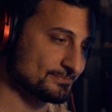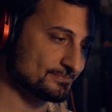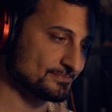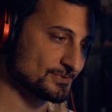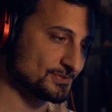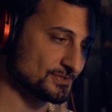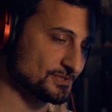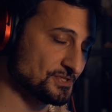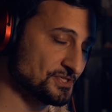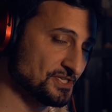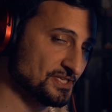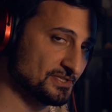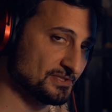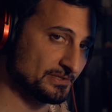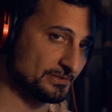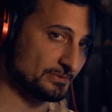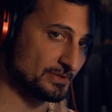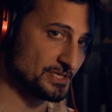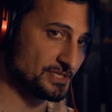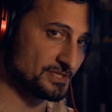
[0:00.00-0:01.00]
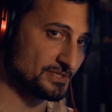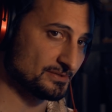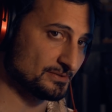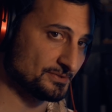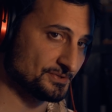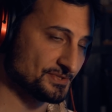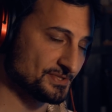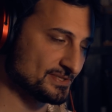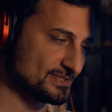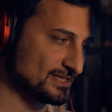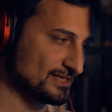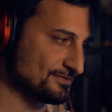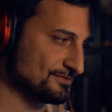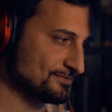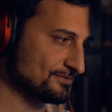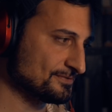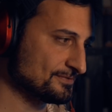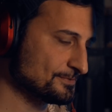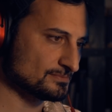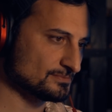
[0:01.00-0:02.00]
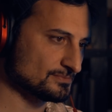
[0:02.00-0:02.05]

CG integration, all this stuff.